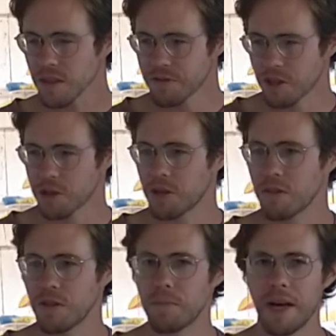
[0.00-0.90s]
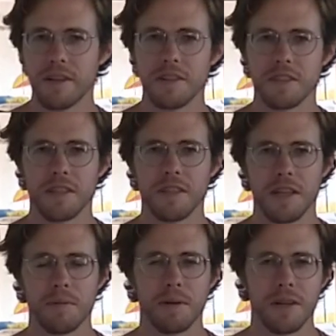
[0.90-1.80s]
4 12-volt batteries
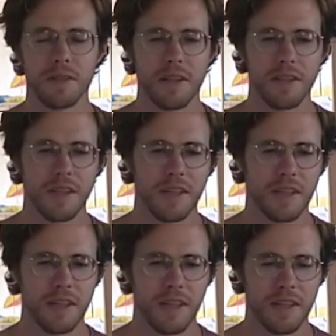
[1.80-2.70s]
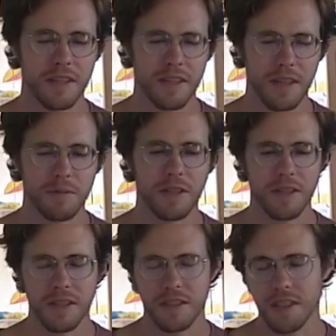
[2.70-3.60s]
in parallel,
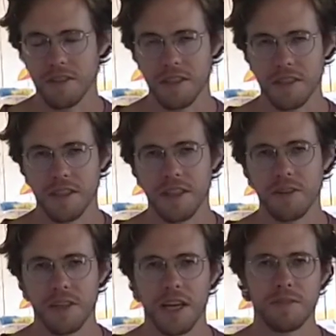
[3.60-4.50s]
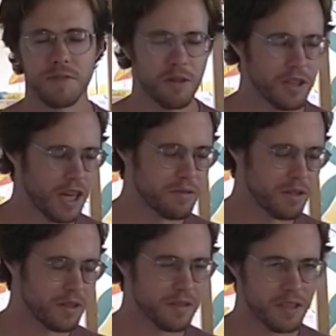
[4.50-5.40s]
in series, and then you could have a
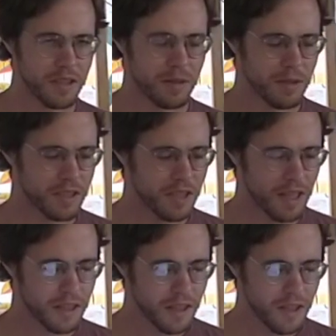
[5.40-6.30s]
48-volt system instead.